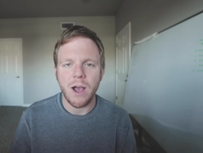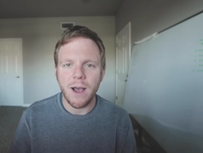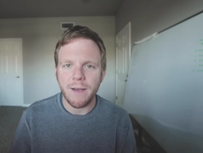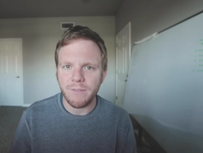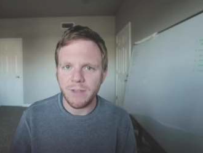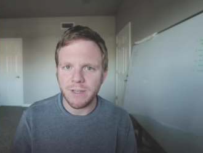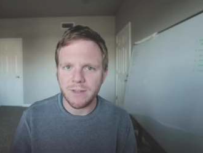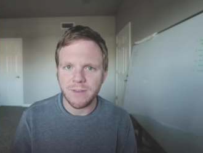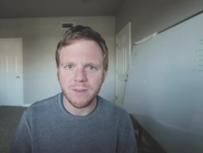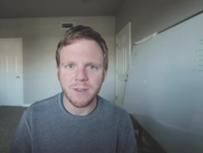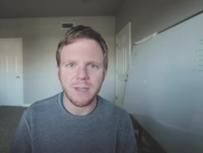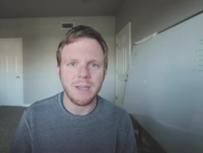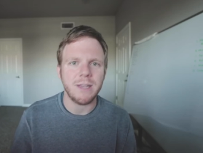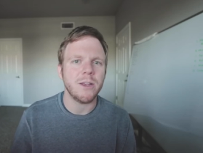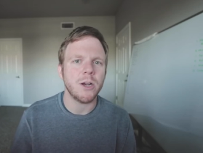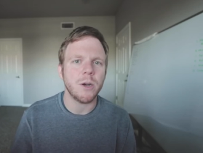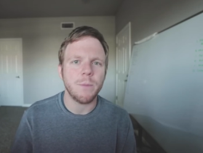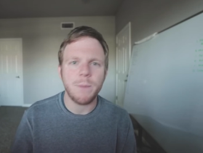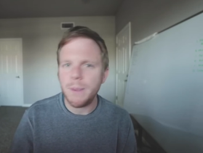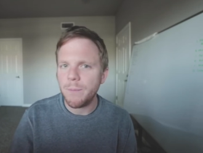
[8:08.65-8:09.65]
Obviously,
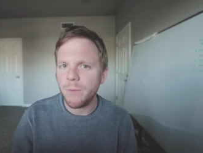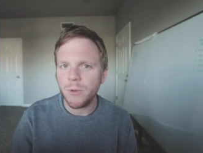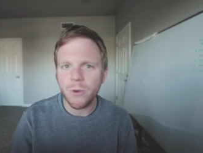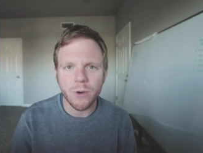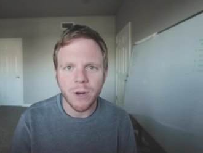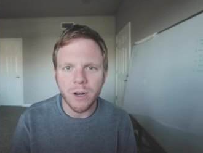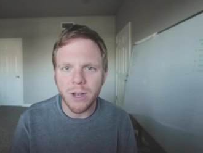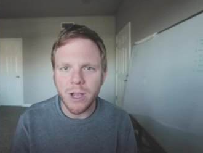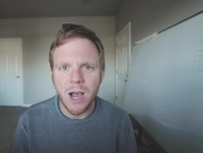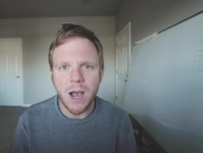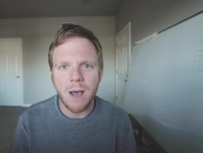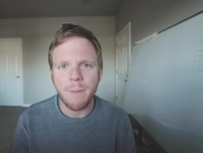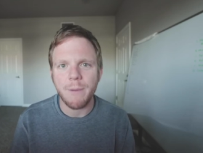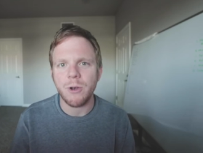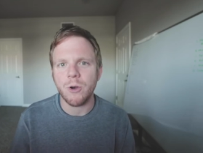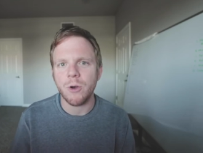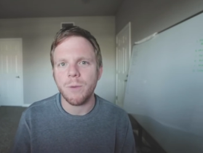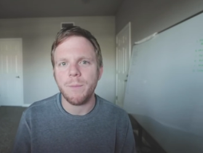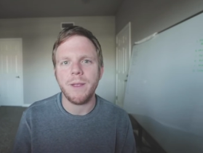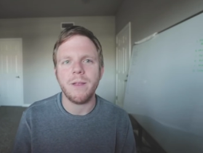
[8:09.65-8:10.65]
there are people who are going to
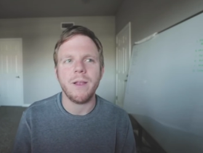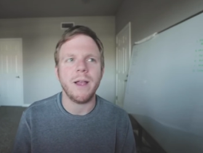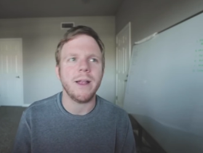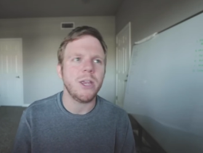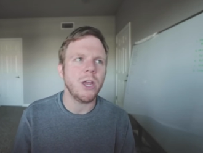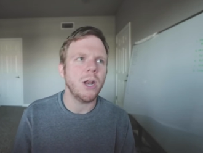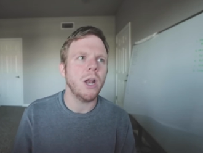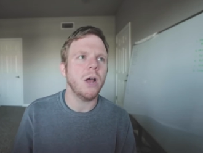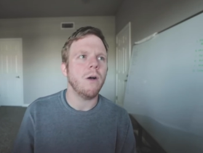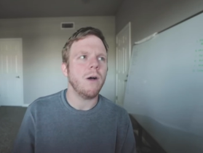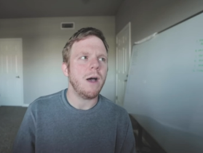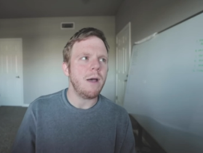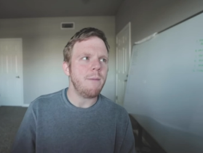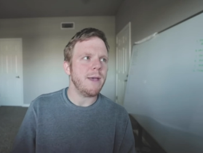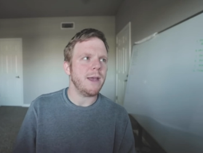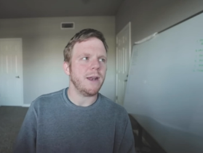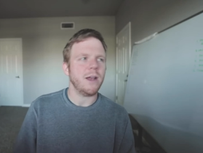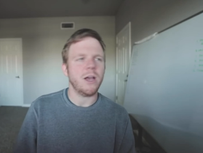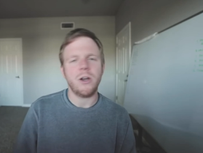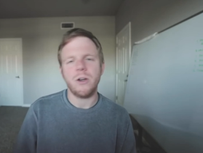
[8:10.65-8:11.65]
comment who would be like, you know, I
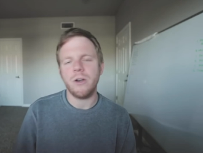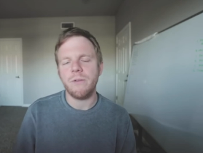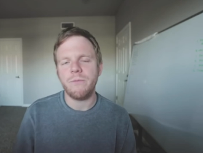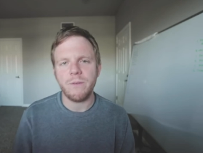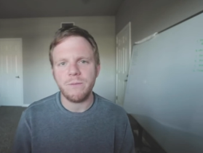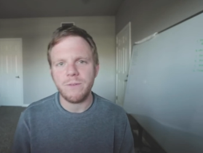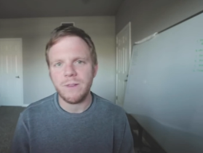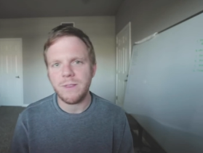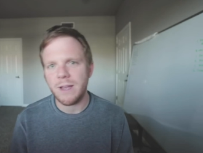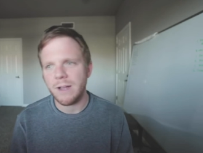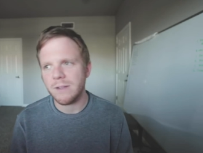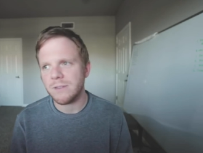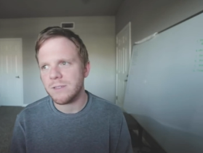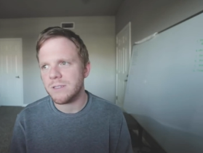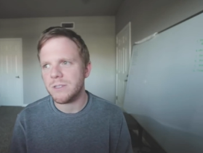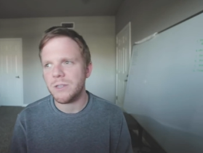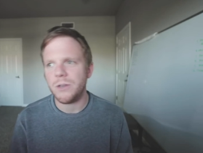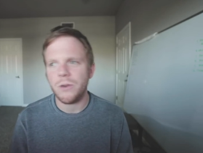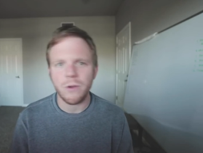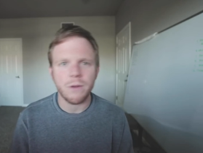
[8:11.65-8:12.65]
made
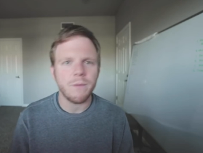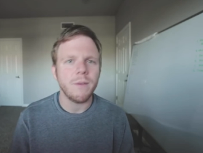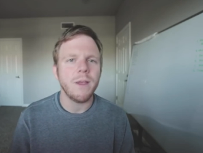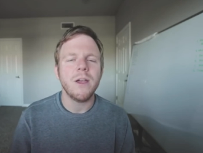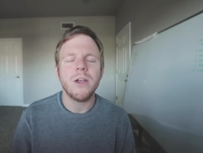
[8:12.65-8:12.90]
150,000 as a new.